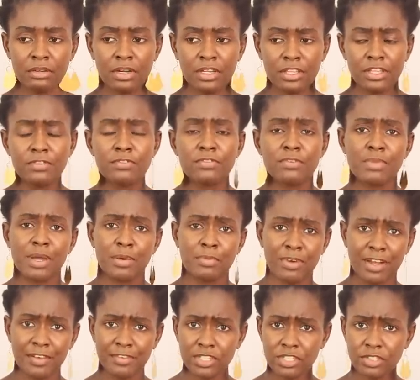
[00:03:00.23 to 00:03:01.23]
I think from my
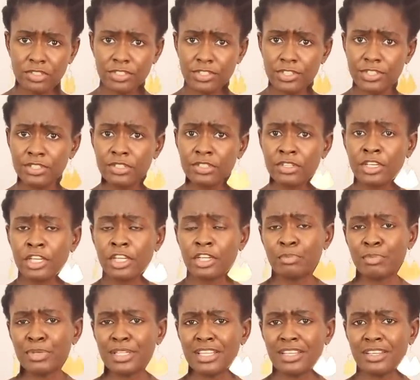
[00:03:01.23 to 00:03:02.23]
private doctor,
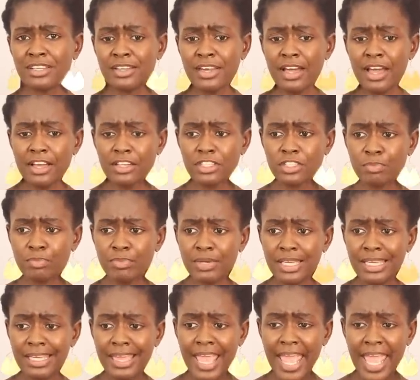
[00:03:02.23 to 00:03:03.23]
but then you had to pay